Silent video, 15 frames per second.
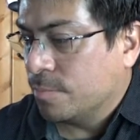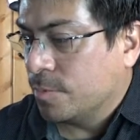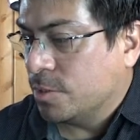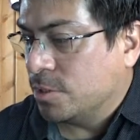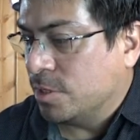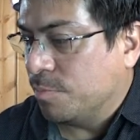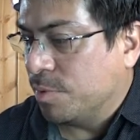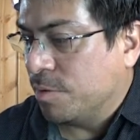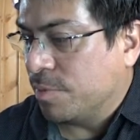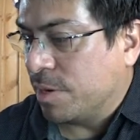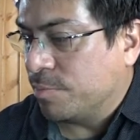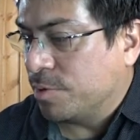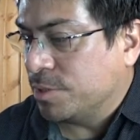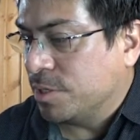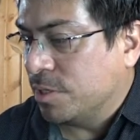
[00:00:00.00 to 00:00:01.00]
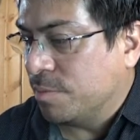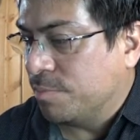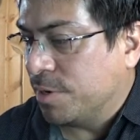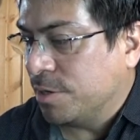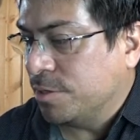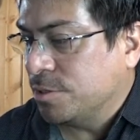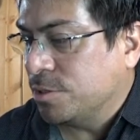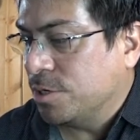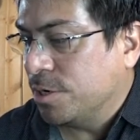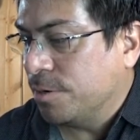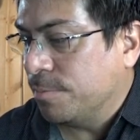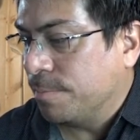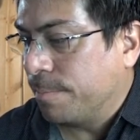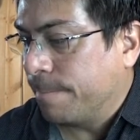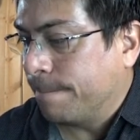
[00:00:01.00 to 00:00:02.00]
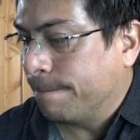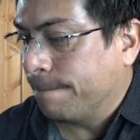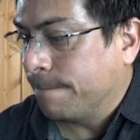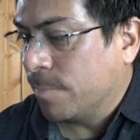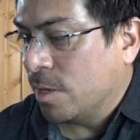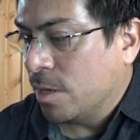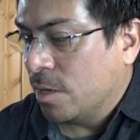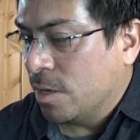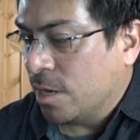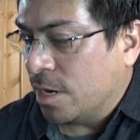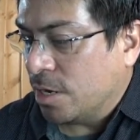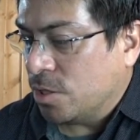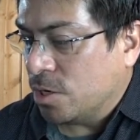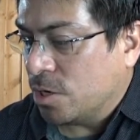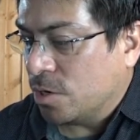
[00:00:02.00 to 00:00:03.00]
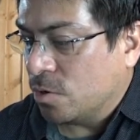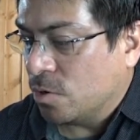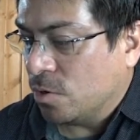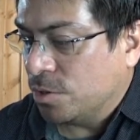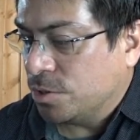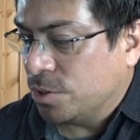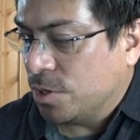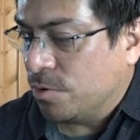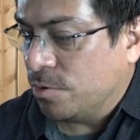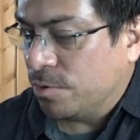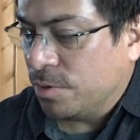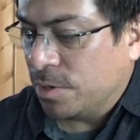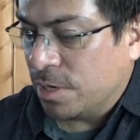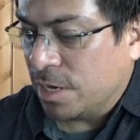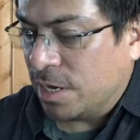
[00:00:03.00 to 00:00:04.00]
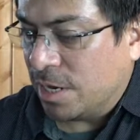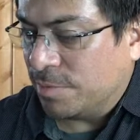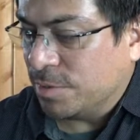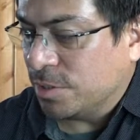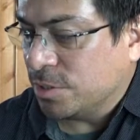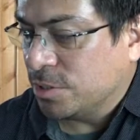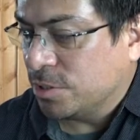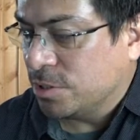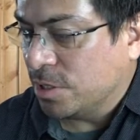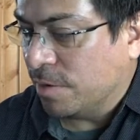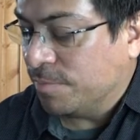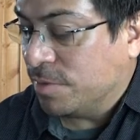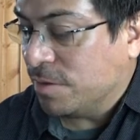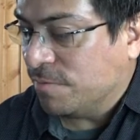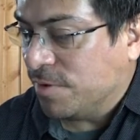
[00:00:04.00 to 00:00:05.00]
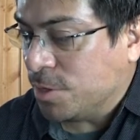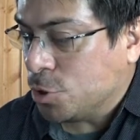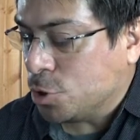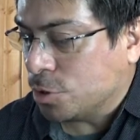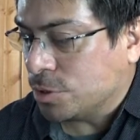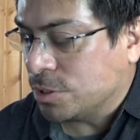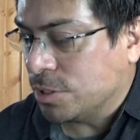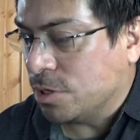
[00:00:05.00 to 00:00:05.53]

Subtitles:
simply by pressing the buttons here. And you can also have subdivisions.